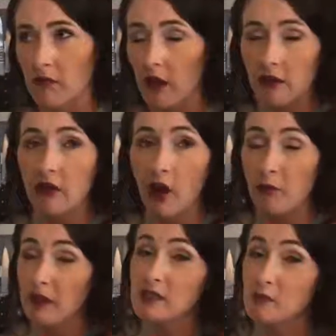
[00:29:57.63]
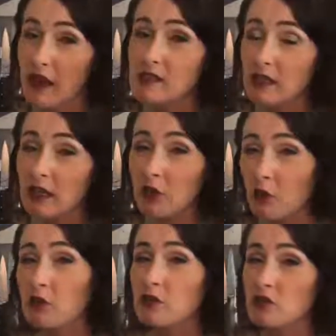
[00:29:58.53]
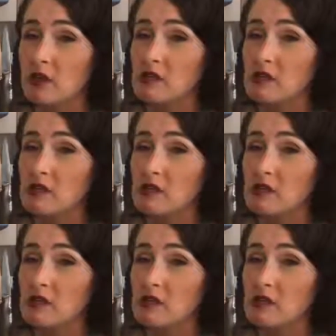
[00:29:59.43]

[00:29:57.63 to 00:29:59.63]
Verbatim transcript: I don't know, but it's basically all the drinks